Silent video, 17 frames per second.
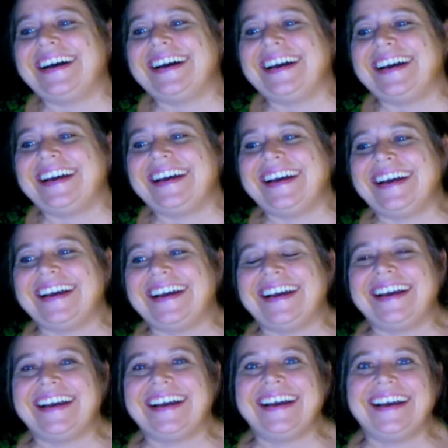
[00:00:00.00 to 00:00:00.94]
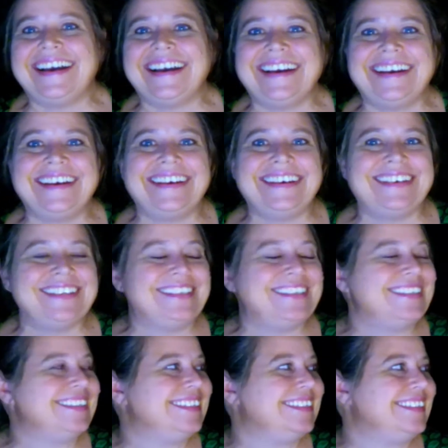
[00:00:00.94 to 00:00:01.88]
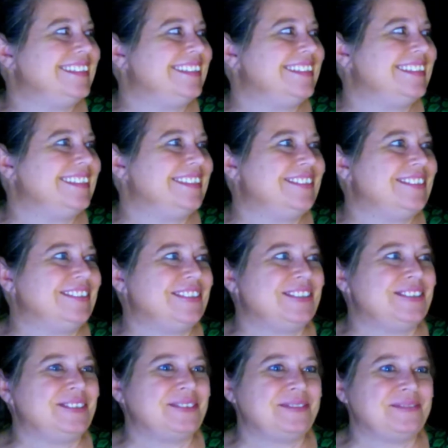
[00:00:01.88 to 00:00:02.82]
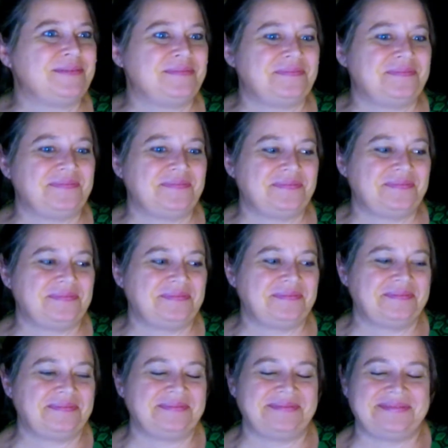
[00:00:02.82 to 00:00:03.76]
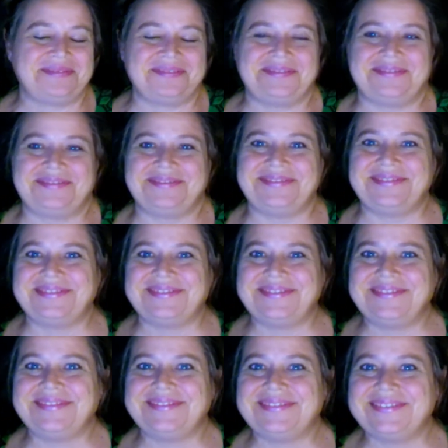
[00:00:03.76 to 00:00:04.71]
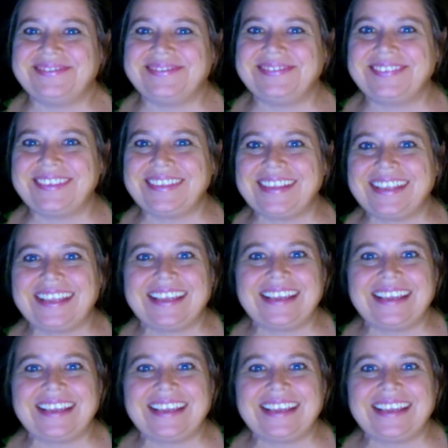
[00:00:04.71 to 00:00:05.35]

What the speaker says: This person isn't speaking.